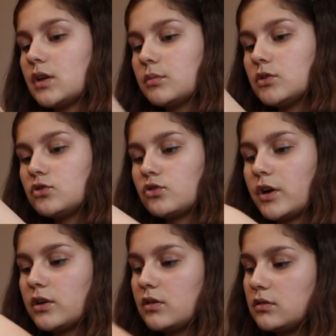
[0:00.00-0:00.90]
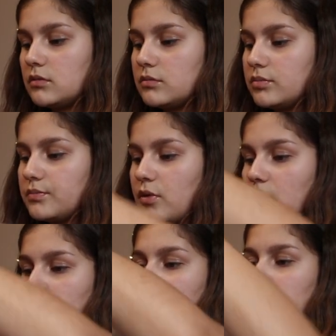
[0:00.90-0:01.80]
I'm gonna try it on
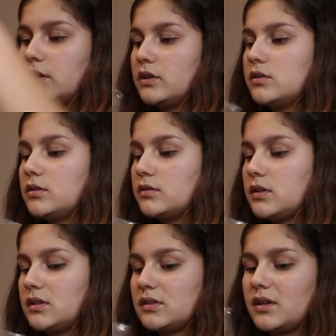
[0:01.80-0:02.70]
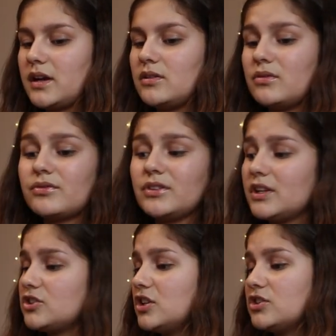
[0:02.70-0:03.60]
probably later because I don't feel
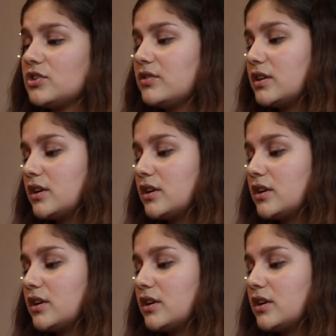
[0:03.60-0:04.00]
like changing right